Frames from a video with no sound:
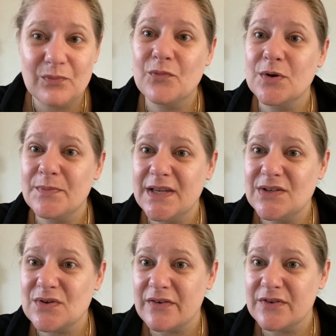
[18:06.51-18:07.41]
would be
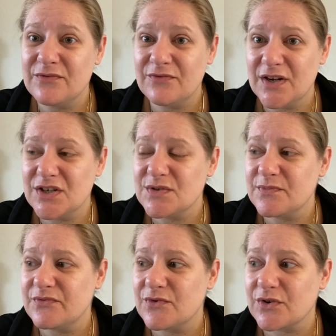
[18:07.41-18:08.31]
to have it finished
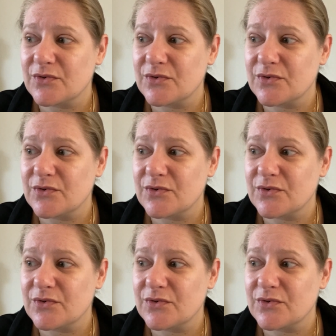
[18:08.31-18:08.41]
before